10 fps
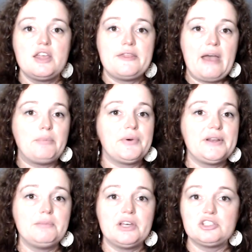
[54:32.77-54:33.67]
That pretty
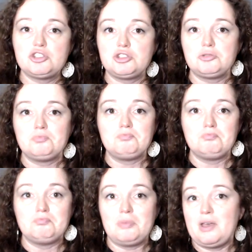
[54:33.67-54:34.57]
much
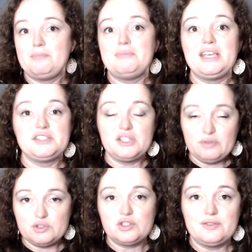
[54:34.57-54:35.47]
makes civil
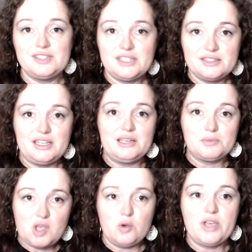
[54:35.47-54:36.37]
service exams
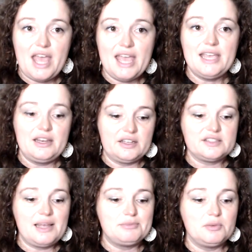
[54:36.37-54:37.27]
okay and
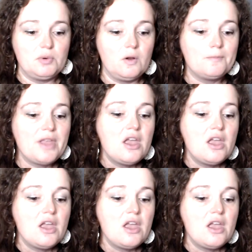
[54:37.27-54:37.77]
acceptable.